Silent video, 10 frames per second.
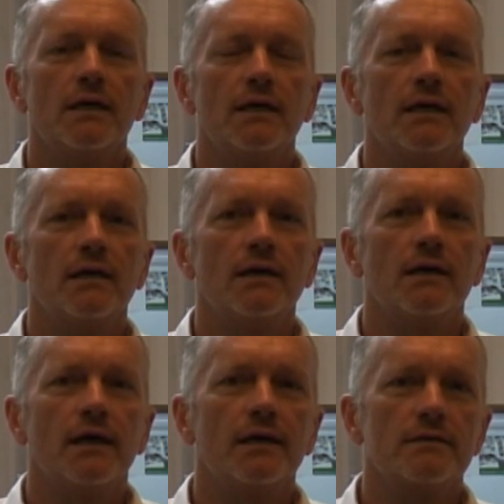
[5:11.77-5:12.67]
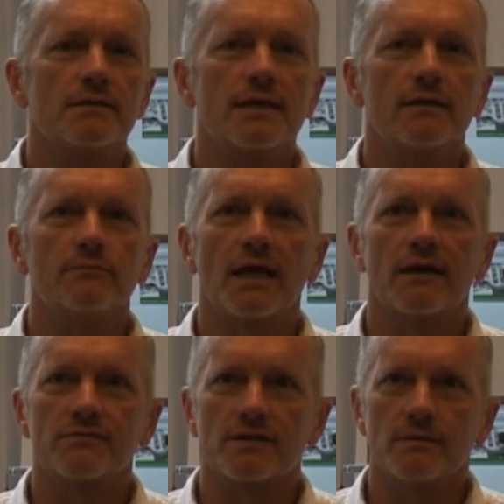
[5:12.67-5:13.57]
I understand, will
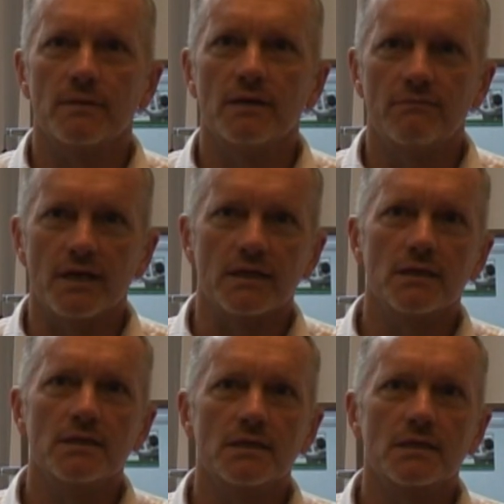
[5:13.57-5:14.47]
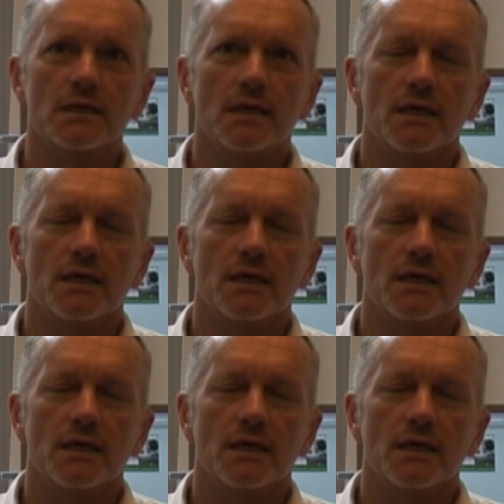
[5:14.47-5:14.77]
have some innovations.